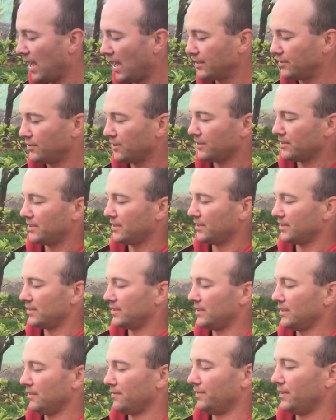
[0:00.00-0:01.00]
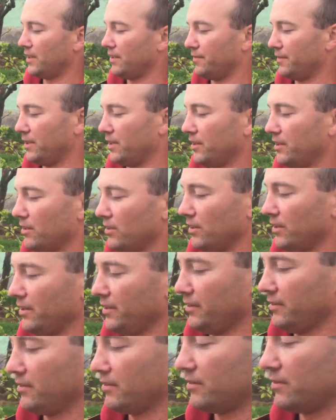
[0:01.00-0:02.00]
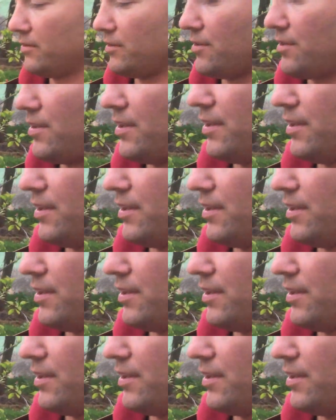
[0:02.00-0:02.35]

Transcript: As you can see, it's still very, very early to